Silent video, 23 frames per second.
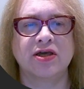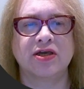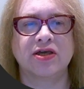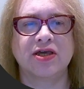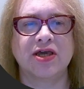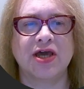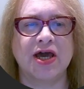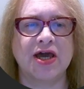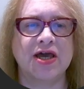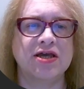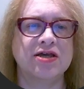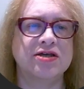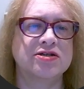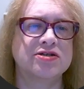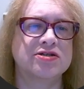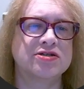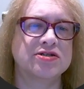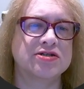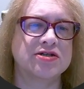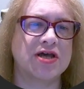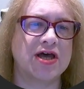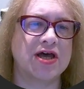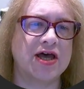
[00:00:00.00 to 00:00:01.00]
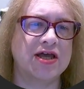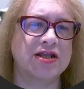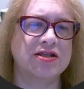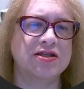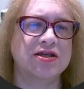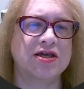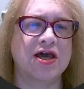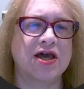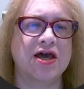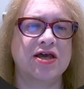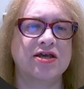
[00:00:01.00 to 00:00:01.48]
case, end
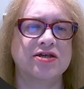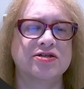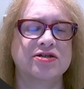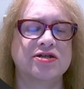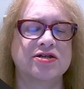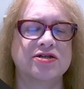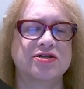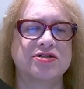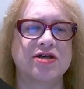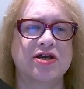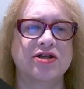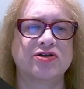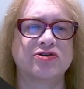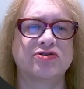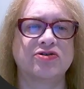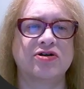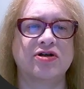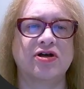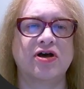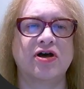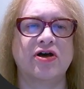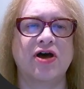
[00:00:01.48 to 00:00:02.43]
case, etc.